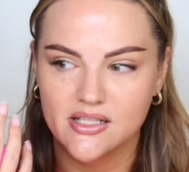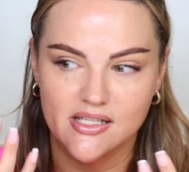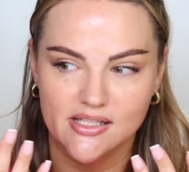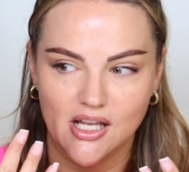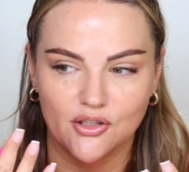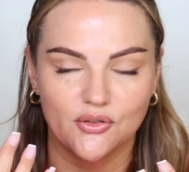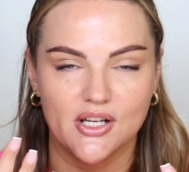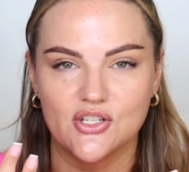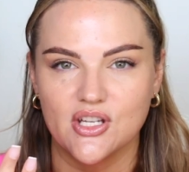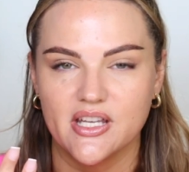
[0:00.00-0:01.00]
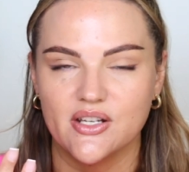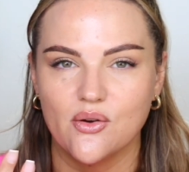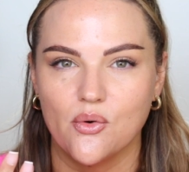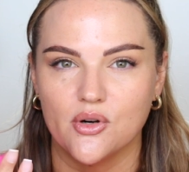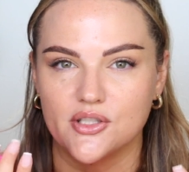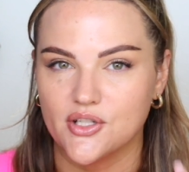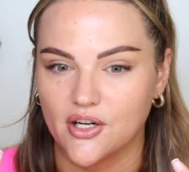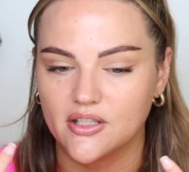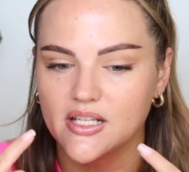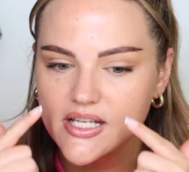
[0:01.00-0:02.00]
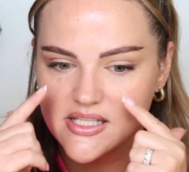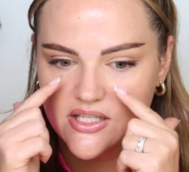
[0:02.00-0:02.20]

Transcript: discoloration or darkness.